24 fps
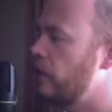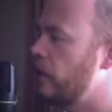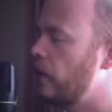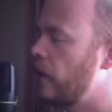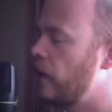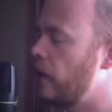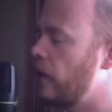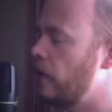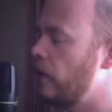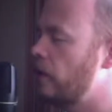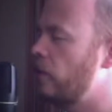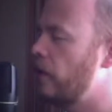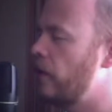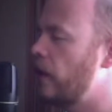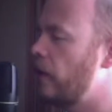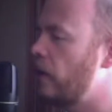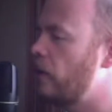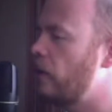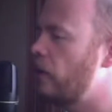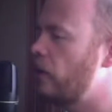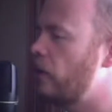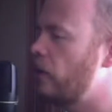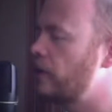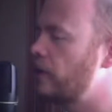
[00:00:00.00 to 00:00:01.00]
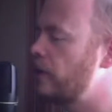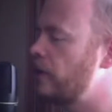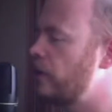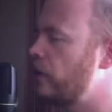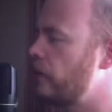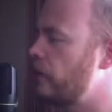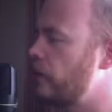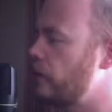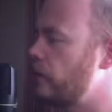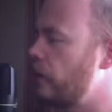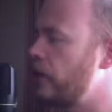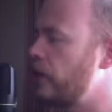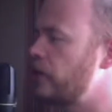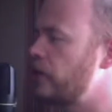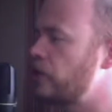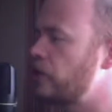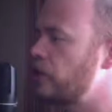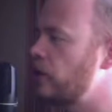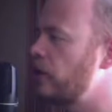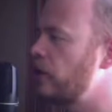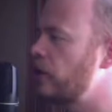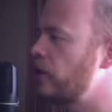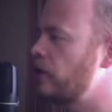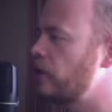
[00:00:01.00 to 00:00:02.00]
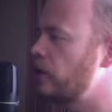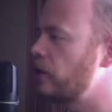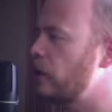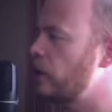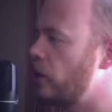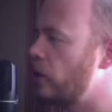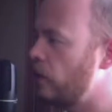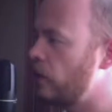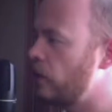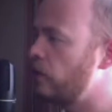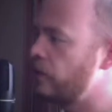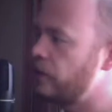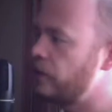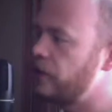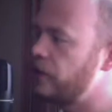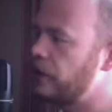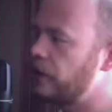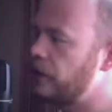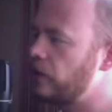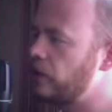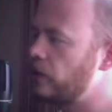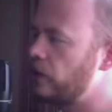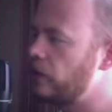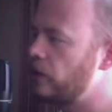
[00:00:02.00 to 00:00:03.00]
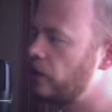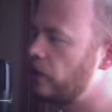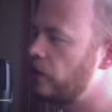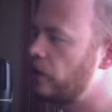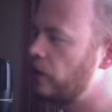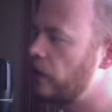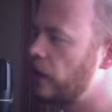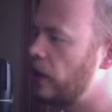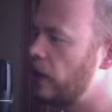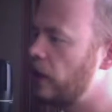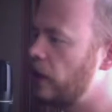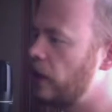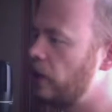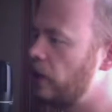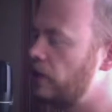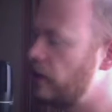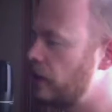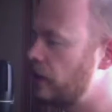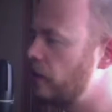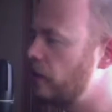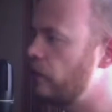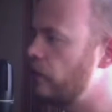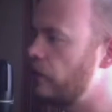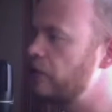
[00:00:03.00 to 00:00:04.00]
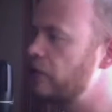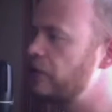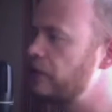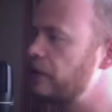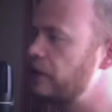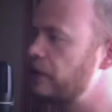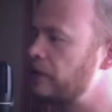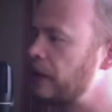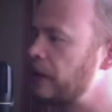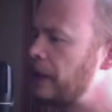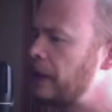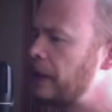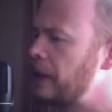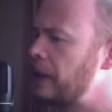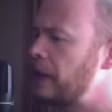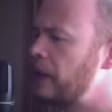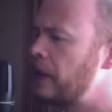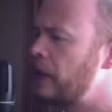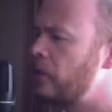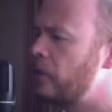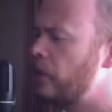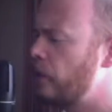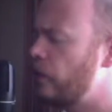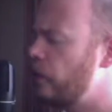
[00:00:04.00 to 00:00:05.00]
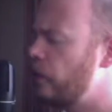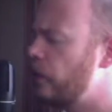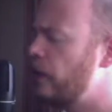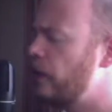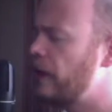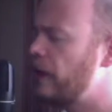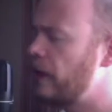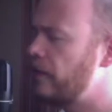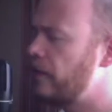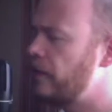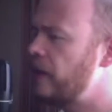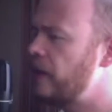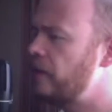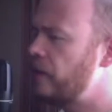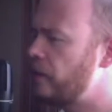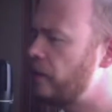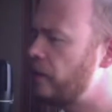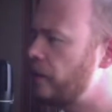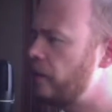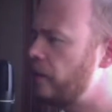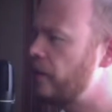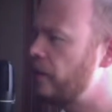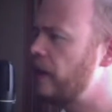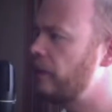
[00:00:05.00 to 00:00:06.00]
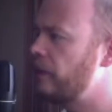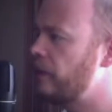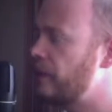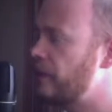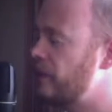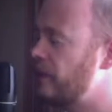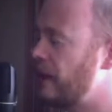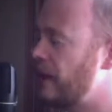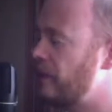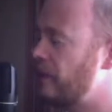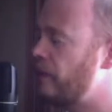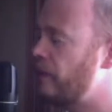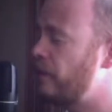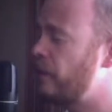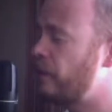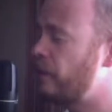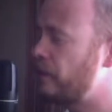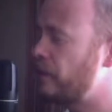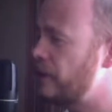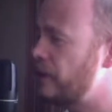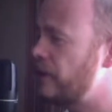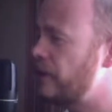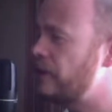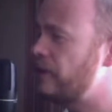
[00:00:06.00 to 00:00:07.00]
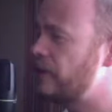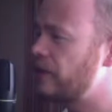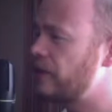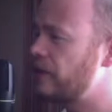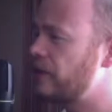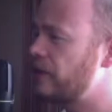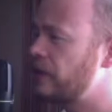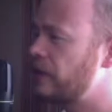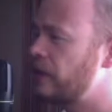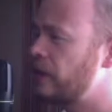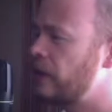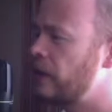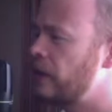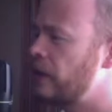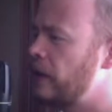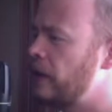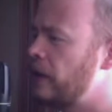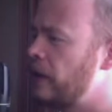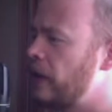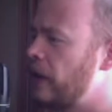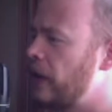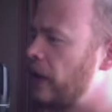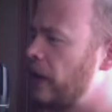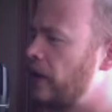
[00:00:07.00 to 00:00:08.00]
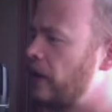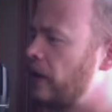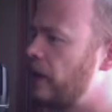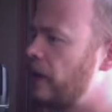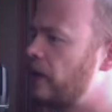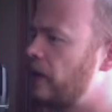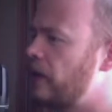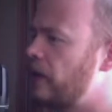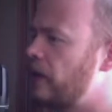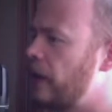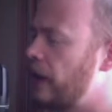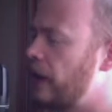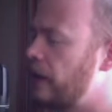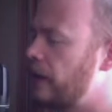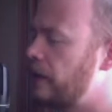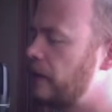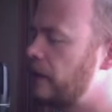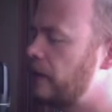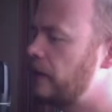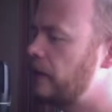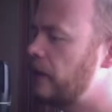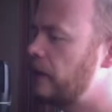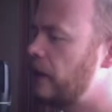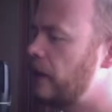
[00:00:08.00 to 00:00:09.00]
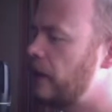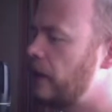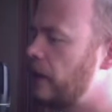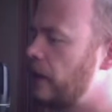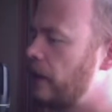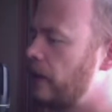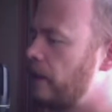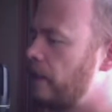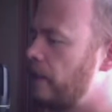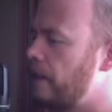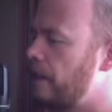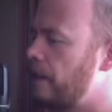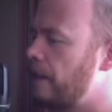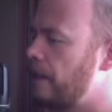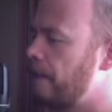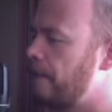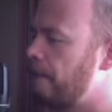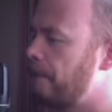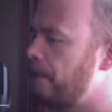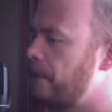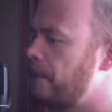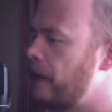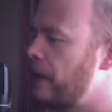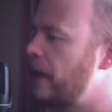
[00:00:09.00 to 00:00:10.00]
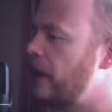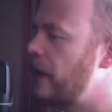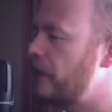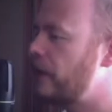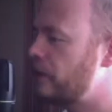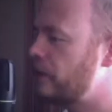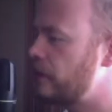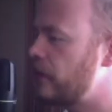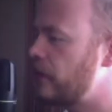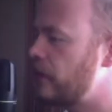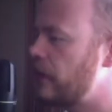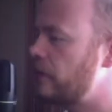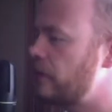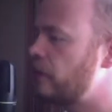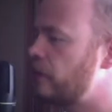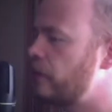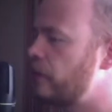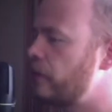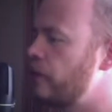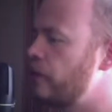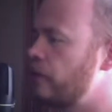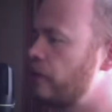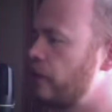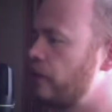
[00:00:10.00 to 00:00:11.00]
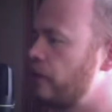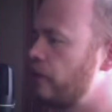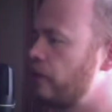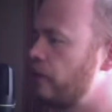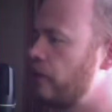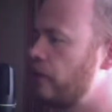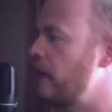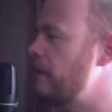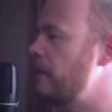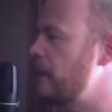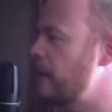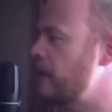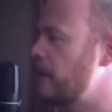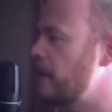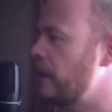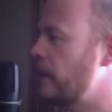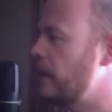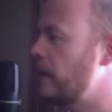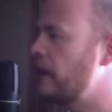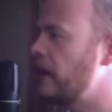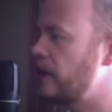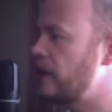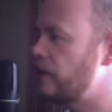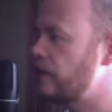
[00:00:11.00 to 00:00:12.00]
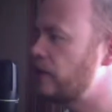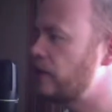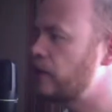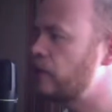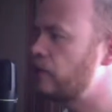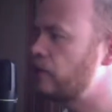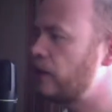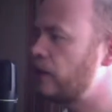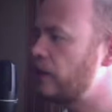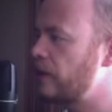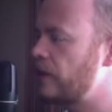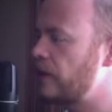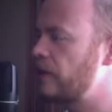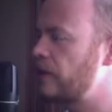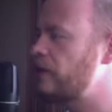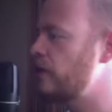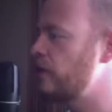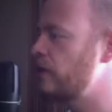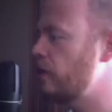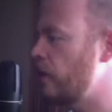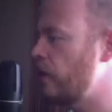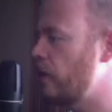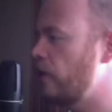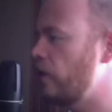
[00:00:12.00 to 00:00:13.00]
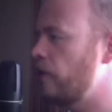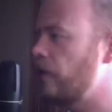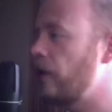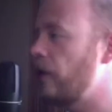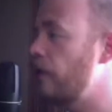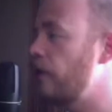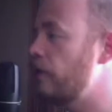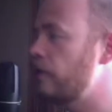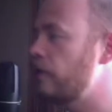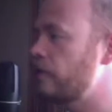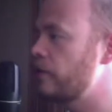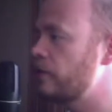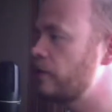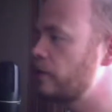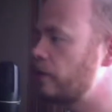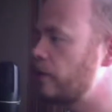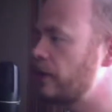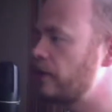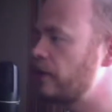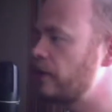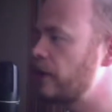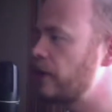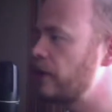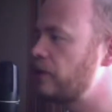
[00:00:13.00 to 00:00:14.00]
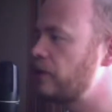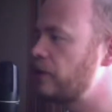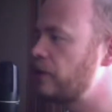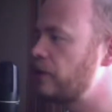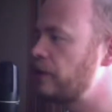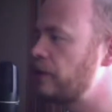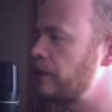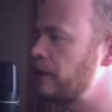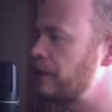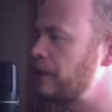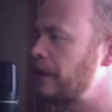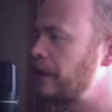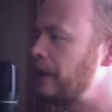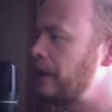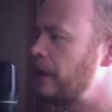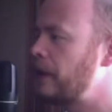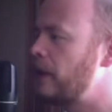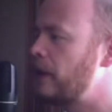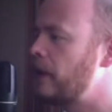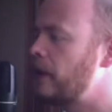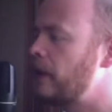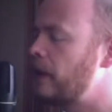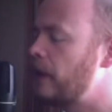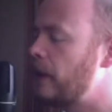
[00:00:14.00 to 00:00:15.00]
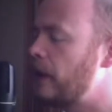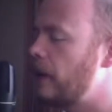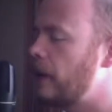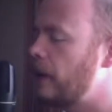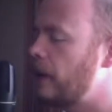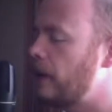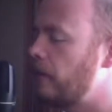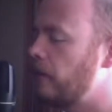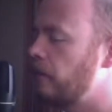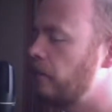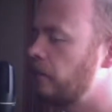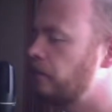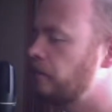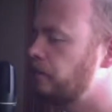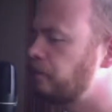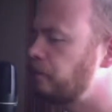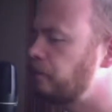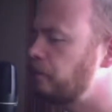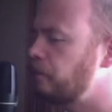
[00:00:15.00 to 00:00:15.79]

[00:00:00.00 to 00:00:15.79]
uh, no matter whichever direction you needed to go in a particular uh, set of verses, but really that people would be able to stand before Jesus, and that that uh, and that as as a fruit of maybe engaging this translation along with other translations, um,